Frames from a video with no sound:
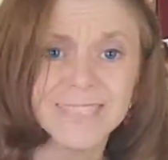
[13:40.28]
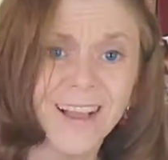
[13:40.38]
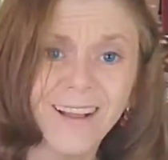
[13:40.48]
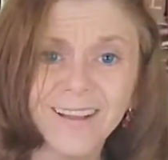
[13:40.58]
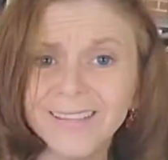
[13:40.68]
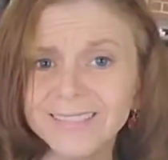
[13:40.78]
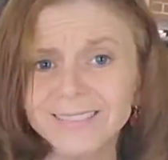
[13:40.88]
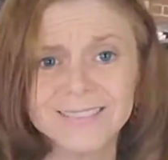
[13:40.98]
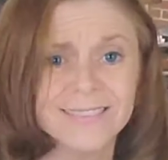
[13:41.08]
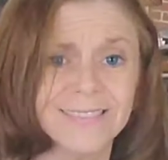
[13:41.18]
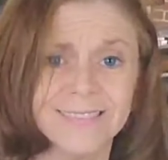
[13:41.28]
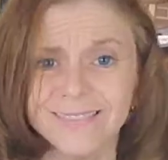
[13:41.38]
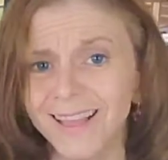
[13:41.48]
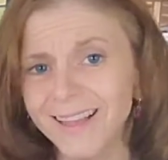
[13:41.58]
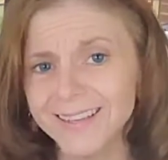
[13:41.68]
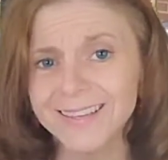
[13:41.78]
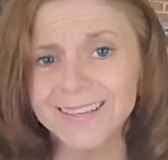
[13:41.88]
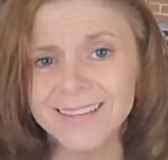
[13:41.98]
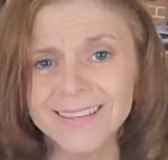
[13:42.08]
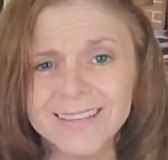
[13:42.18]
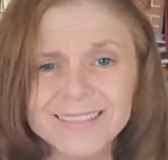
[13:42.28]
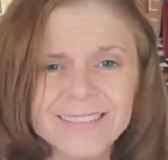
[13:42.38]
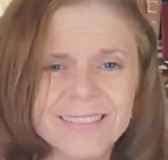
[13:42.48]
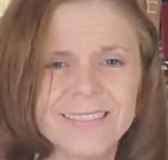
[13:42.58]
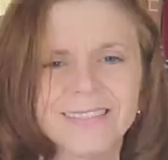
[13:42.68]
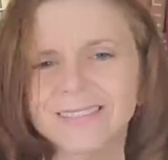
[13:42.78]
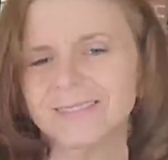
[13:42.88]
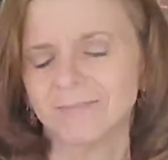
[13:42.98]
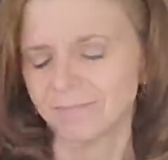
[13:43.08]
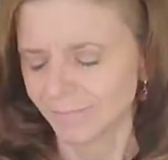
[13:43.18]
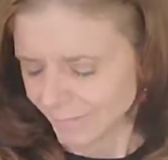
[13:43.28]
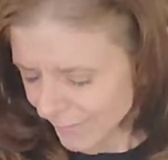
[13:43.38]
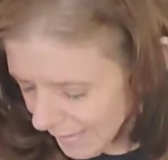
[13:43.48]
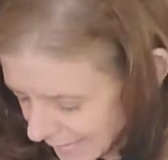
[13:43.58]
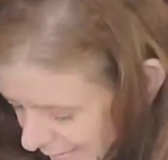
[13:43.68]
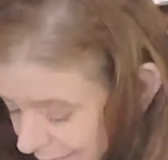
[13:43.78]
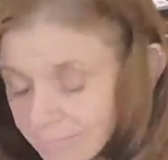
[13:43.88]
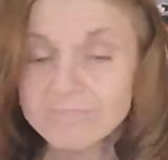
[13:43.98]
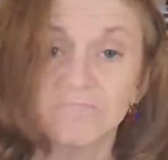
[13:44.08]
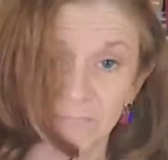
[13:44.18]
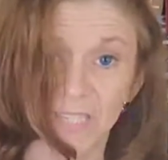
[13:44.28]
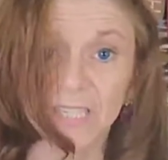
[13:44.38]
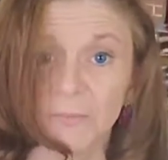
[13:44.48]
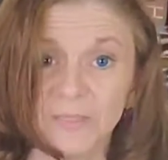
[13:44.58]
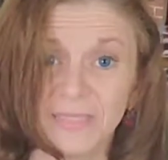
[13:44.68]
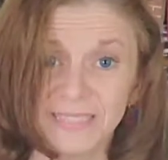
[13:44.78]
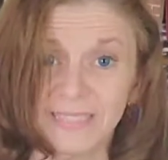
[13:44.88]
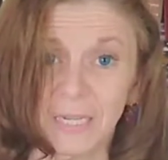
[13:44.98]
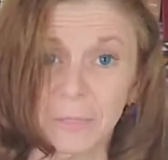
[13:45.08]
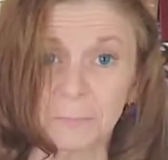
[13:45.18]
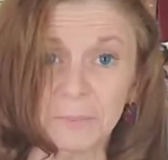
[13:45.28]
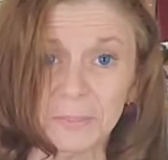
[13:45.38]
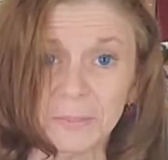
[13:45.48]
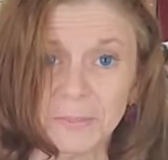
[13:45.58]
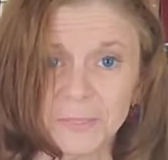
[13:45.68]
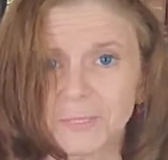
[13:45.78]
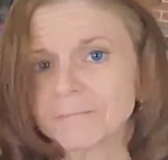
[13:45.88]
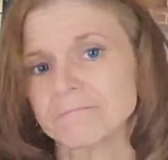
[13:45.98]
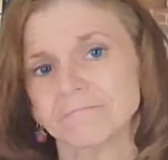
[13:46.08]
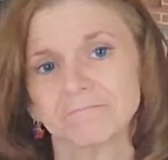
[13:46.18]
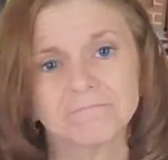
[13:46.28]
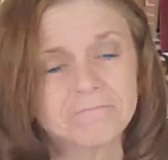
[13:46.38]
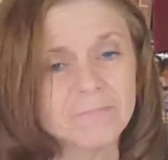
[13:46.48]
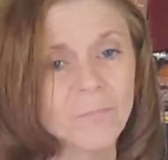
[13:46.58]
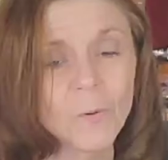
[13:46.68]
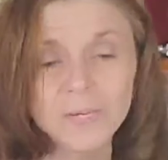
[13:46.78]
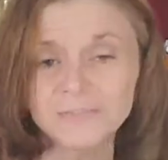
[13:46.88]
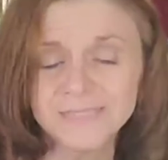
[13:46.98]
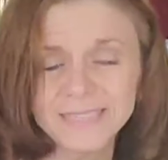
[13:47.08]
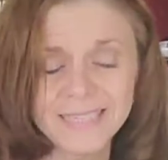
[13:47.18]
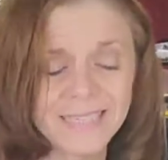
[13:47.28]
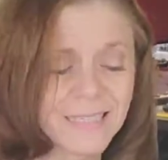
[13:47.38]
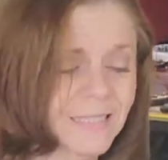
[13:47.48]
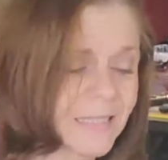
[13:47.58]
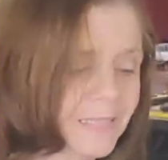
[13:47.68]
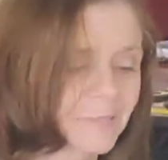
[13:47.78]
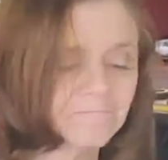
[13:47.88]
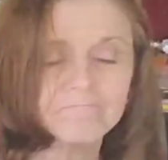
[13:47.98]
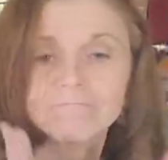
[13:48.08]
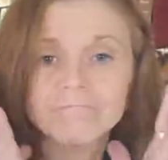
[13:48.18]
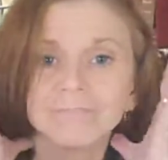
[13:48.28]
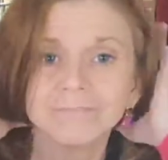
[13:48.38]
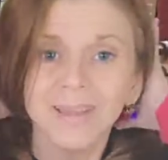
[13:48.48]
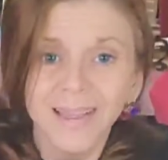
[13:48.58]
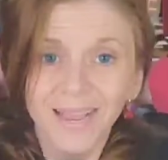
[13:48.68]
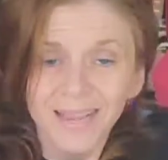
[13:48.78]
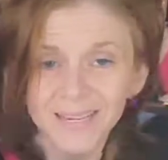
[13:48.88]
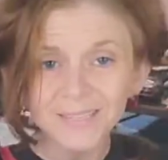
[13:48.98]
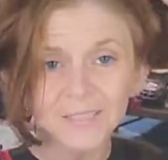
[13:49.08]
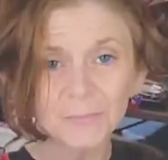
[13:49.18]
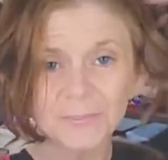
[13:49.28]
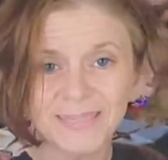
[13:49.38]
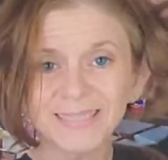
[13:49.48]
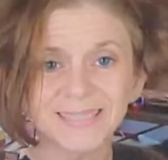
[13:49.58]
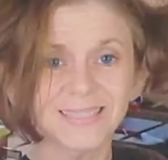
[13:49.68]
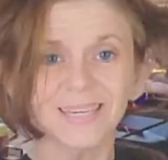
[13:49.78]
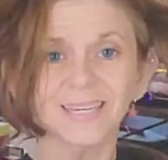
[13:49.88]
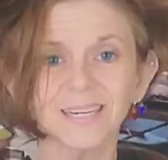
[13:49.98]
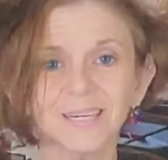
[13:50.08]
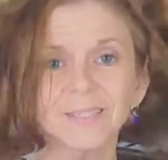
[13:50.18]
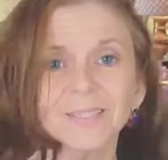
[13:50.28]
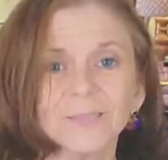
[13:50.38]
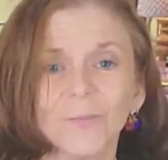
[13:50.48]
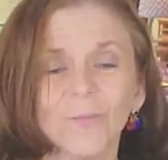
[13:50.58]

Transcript: tights, leggings. Again, good with the studded boots, with jeans, hair in pigtails,